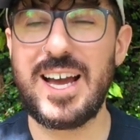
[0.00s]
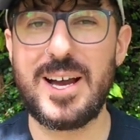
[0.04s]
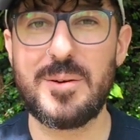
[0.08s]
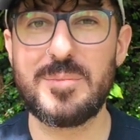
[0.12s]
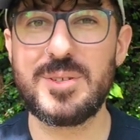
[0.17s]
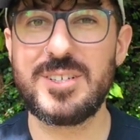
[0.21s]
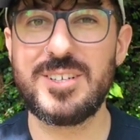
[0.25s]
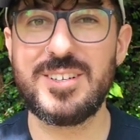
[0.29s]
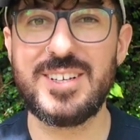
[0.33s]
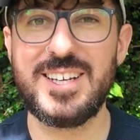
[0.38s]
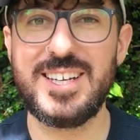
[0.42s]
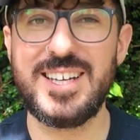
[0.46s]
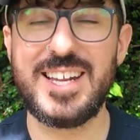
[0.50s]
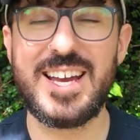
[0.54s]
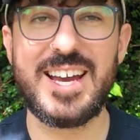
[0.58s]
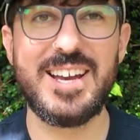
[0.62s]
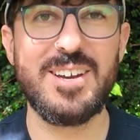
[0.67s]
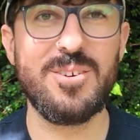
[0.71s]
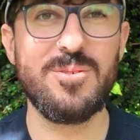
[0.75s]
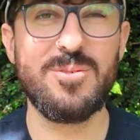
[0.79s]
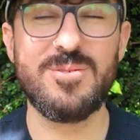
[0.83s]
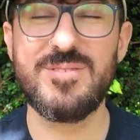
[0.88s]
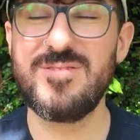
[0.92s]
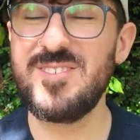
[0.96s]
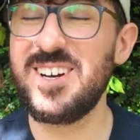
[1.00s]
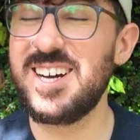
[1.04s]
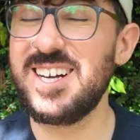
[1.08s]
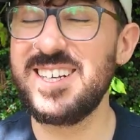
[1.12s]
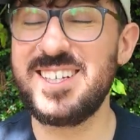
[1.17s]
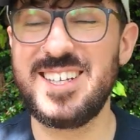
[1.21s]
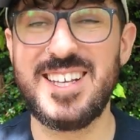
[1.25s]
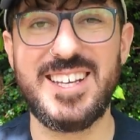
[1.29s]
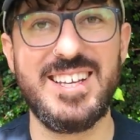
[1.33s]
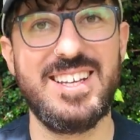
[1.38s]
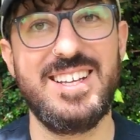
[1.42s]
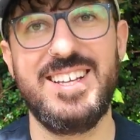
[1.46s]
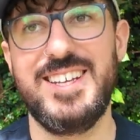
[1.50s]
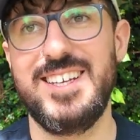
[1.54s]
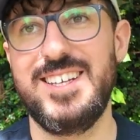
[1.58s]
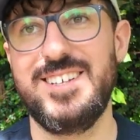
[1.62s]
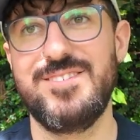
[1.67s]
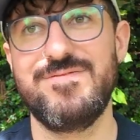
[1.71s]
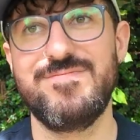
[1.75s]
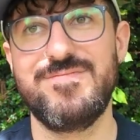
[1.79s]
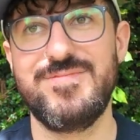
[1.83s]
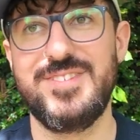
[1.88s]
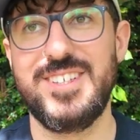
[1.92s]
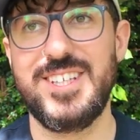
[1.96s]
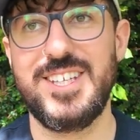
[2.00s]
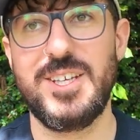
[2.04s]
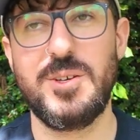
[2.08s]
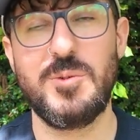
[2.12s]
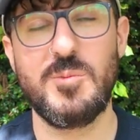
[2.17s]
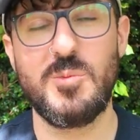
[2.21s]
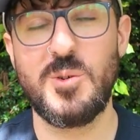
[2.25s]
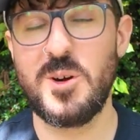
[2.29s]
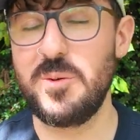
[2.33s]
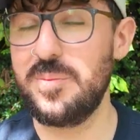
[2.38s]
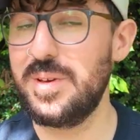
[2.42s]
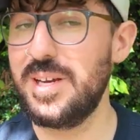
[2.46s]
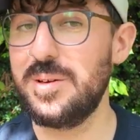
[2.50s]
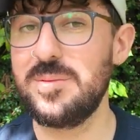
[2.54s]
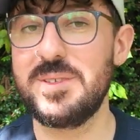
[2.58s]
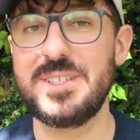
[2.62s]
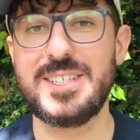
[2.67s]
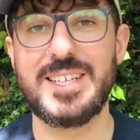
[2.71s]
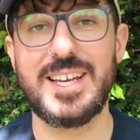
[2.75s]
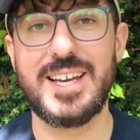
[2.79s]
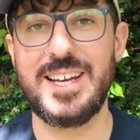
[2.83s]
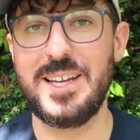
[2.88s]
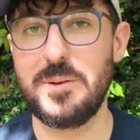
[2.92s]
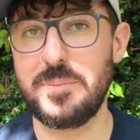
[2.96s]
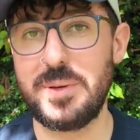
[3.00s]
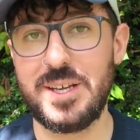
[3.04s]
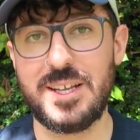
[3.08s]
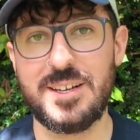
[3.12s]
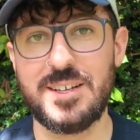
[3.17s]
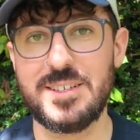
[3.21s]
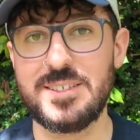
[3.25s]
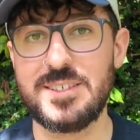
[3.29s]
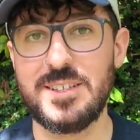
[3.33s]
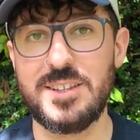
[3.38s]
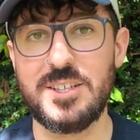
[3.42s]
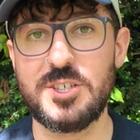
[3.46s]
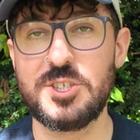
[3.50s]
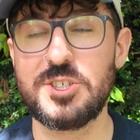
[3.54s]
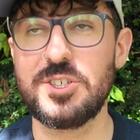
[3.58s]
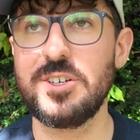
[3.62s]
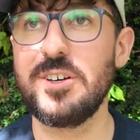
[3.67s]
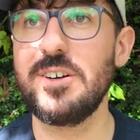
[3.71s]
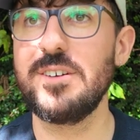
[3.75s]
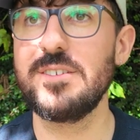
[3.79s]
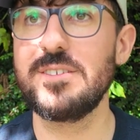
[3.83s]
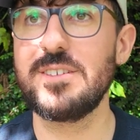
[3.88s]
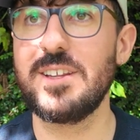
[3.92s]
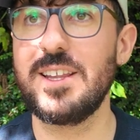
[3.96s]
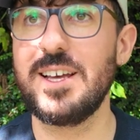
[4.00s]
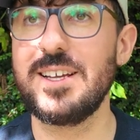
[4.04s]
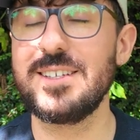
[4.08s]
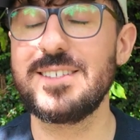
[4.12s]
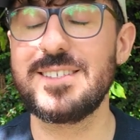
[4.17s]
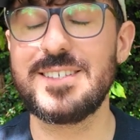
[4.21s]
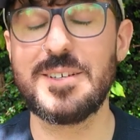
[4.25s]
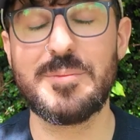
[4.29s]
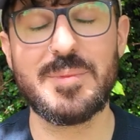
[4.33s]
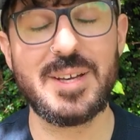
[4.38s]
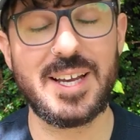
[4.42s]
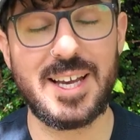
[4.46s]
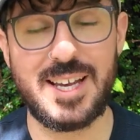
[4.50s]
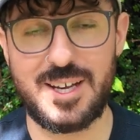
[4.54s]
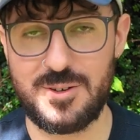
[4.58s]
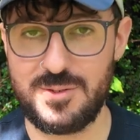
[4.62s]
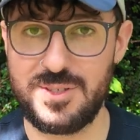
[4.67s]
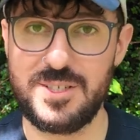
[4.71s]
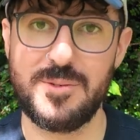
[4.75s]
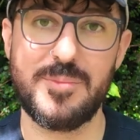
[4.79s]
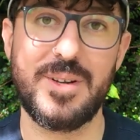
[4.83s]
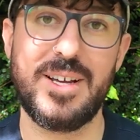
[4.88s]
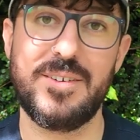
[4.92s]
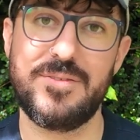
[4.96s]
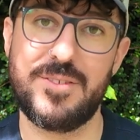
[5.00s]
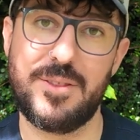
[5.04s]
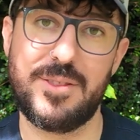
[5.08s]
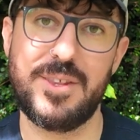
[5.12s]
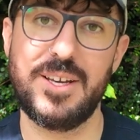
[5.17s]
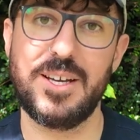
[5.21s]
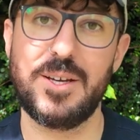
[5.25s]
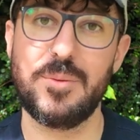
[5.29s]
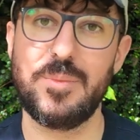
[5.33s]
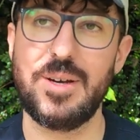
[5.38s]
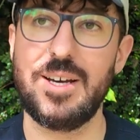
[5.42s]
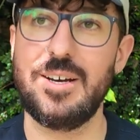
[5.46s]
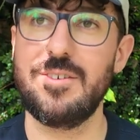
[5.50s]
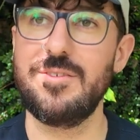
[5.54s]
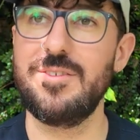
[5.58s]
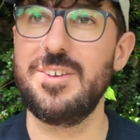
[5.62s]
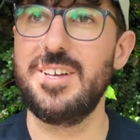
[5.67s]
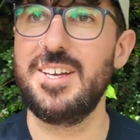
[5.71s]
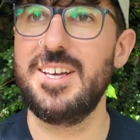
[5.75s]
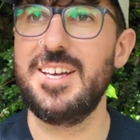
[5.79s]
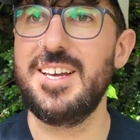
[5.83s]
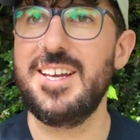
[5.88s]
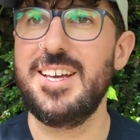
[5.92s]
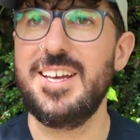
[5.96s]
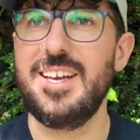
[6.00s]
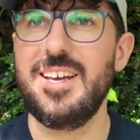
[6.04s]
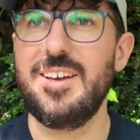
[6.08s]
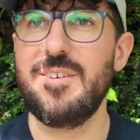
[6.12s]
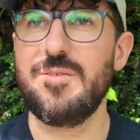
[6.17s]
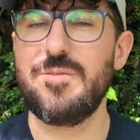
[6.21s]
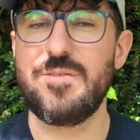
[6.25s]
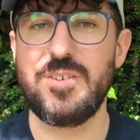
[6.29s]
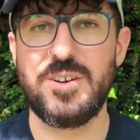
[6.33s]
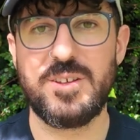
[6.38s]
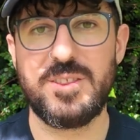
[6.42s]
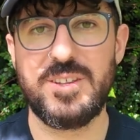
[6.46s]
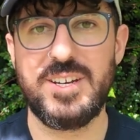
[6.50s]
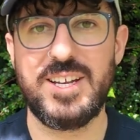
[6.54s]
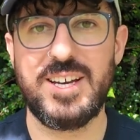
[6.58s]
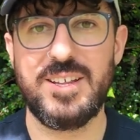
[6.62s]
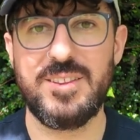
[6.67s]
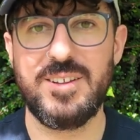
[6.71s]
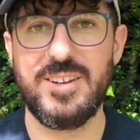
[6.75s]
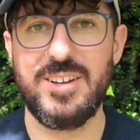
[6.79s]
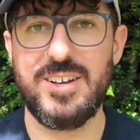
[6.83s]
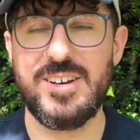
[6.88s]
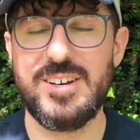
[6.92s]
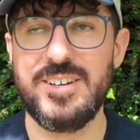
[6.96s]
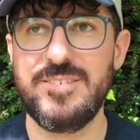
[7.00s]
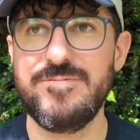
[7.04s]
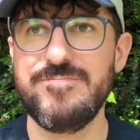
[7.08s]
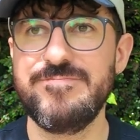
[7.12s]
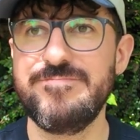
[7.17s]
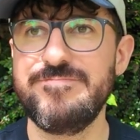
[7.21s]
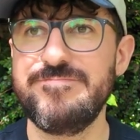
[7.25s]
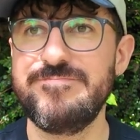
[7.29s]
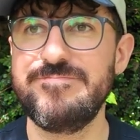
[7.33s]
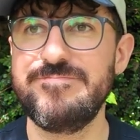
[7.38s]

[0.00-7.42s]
absolutely nail, ideally, you won't be able to see any peanuts in the shot. So that's something else I'm going to have to think about further down the line.